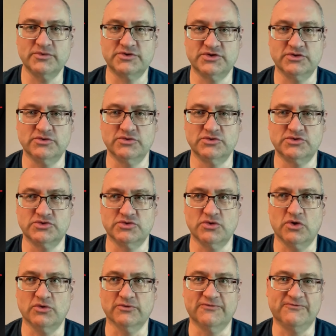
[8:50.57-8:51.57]
to, to
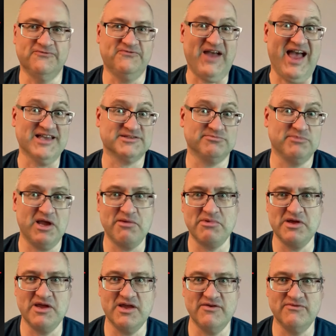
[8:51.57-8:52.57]
hold fast, maybe
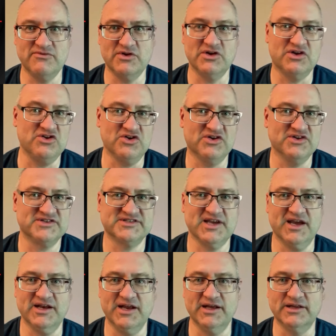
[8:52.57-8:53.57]
even you, you could
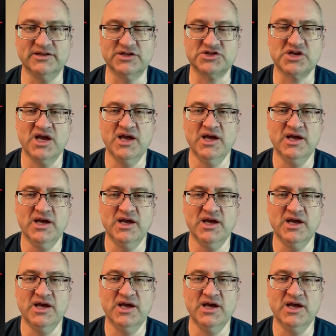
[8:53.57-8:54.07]
say in English,